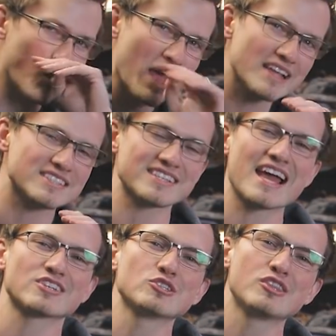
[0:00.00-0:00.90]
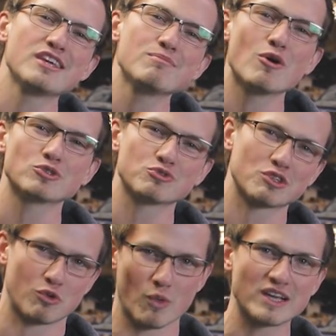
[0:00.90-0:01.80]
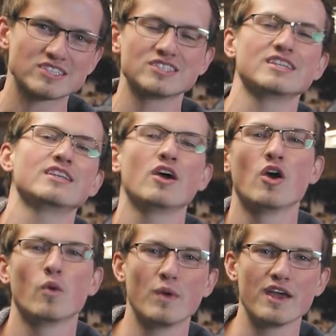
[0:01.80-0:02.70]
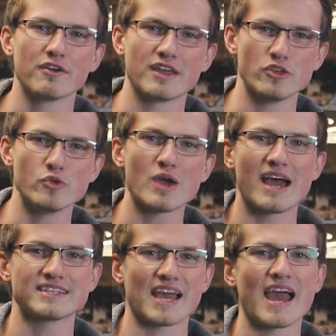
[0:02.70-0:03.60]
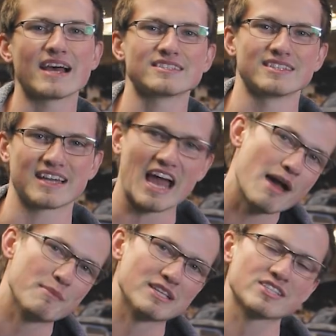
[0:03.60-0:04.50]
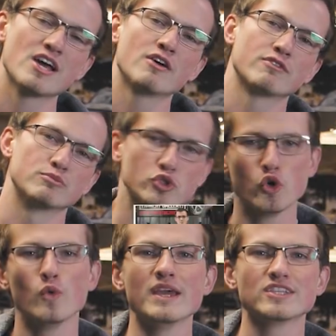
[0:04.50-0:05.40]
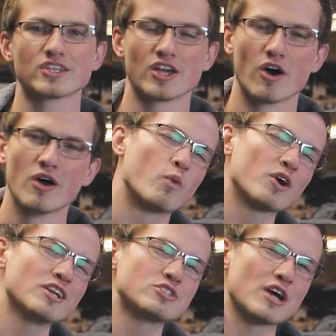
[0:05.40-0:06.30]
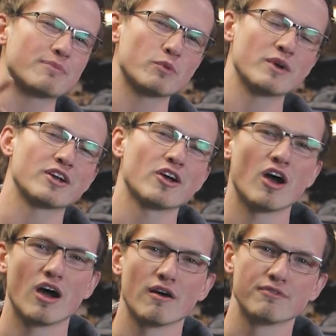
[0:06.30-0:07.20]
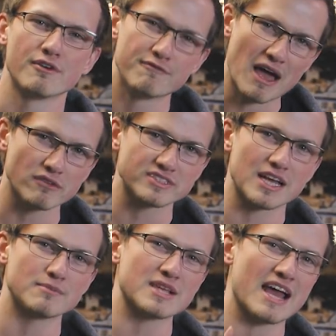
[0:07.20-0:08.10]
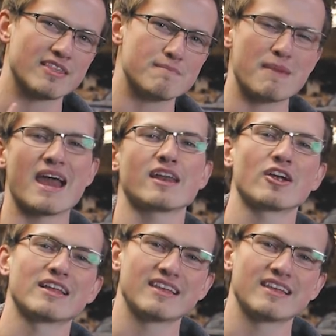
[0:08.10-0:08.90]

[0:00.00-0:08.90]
Weds is actually the most requested wheel that you guys asked in the comments from two weeks ago. We're gonna drop the winner of the valve stems and the banner at